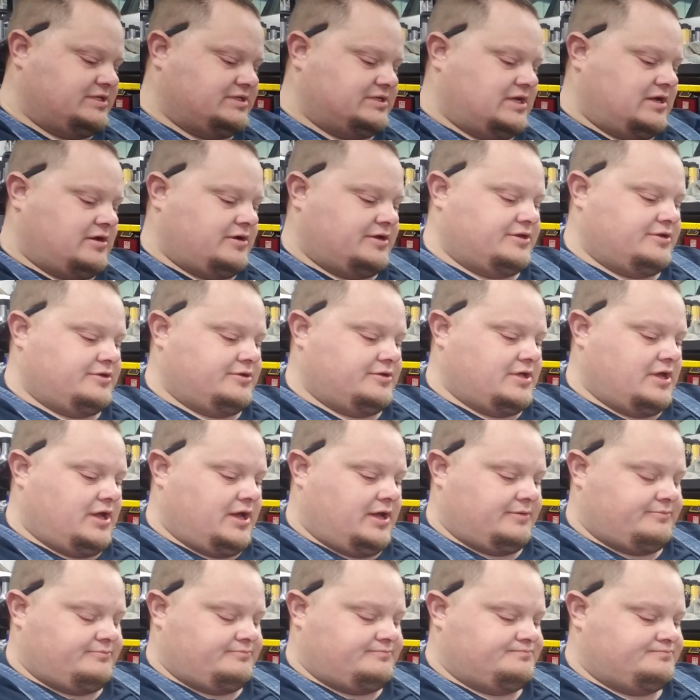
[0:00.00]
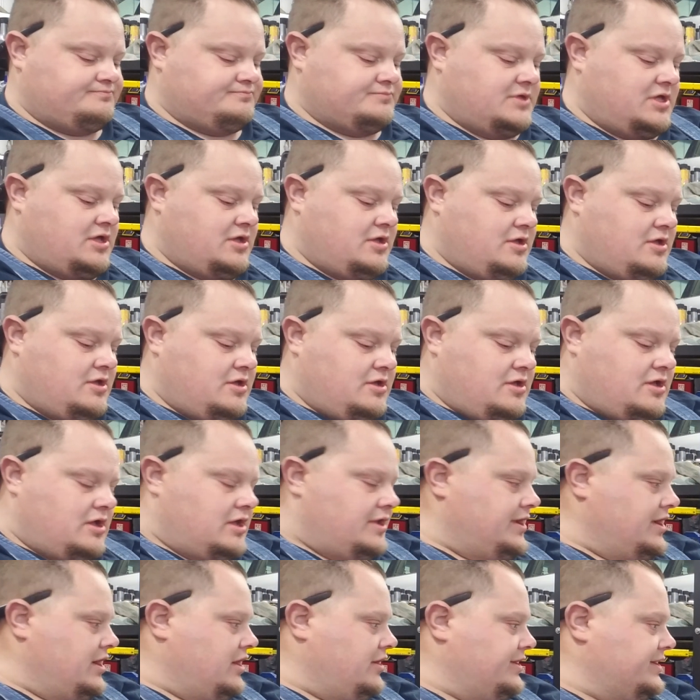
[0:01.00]
how you do that.
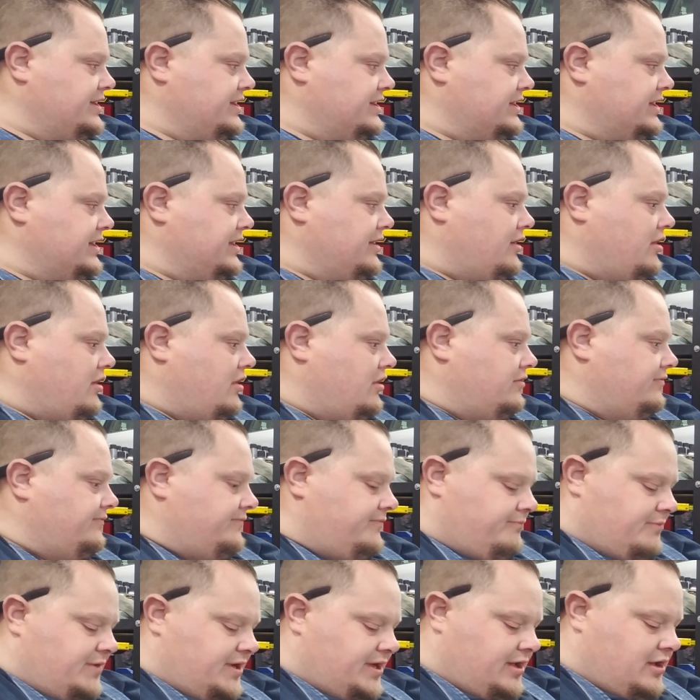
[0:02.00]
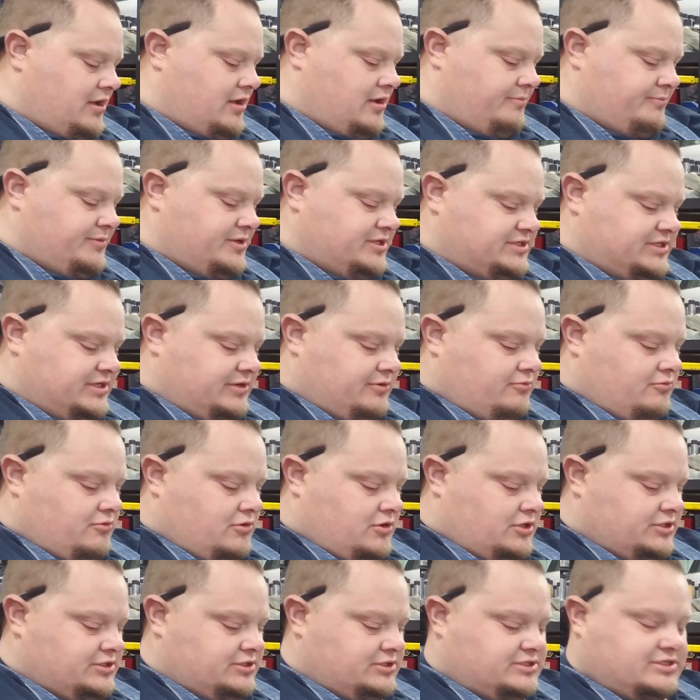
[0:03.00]
Now I didn't get all of them. I got I'm missing
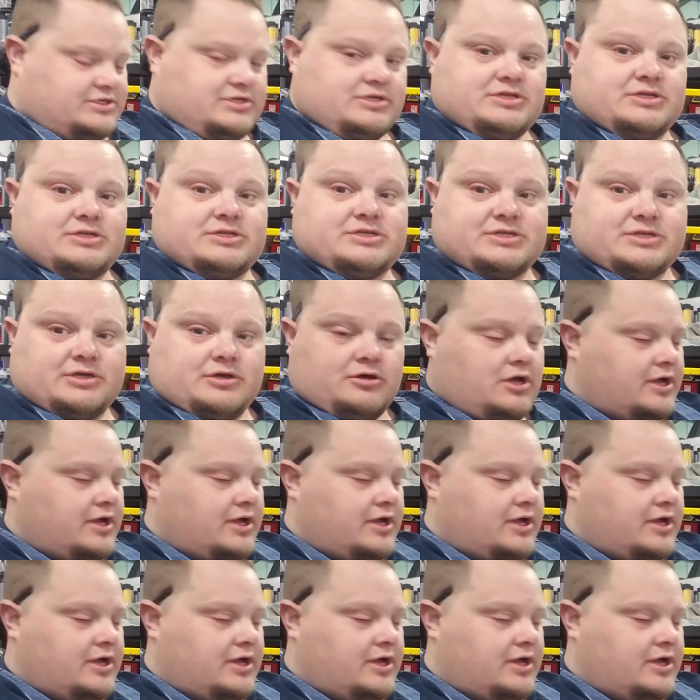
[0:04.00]
one still.